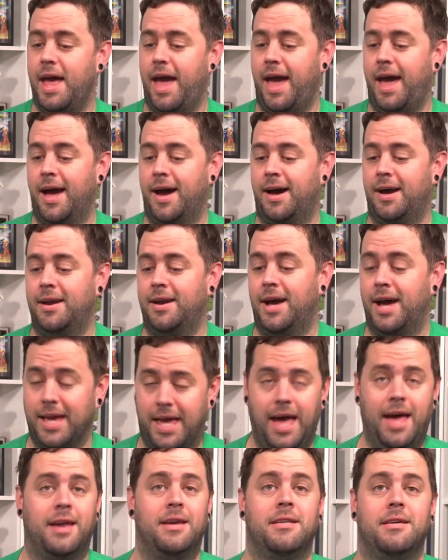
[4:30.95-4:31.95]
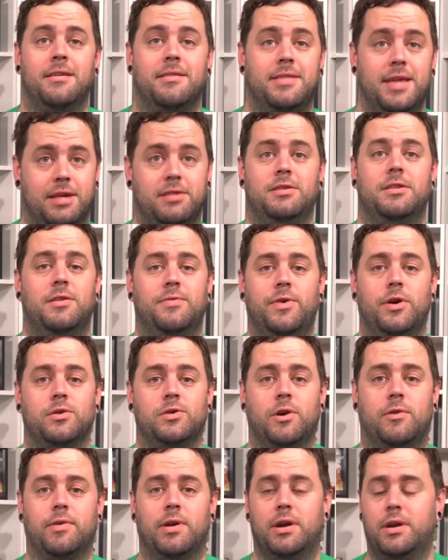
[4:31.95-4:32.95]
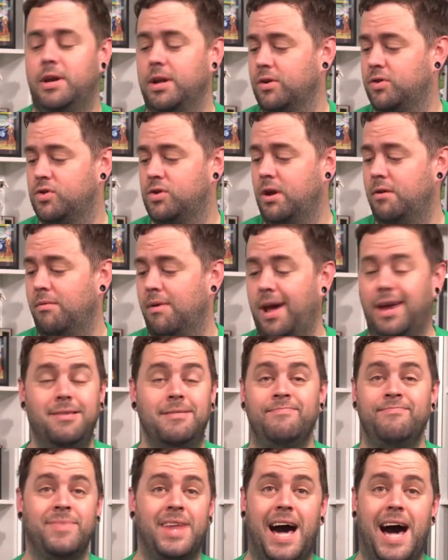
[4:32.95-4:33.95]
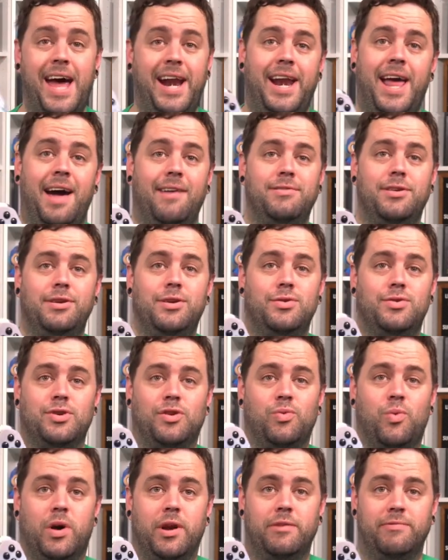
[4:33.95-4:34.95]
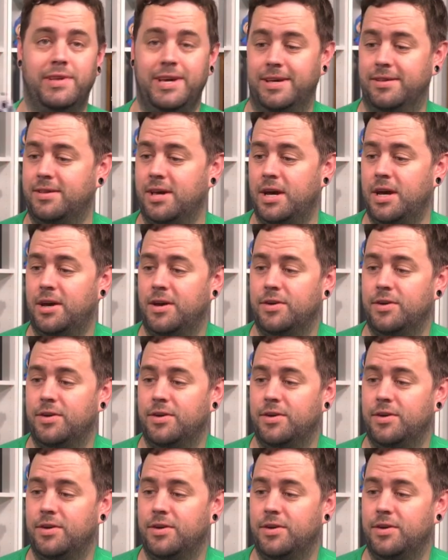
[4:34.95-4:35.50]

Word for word: And again, thanks to the folks over at Extreme Rate, I didn't have to do just one of these.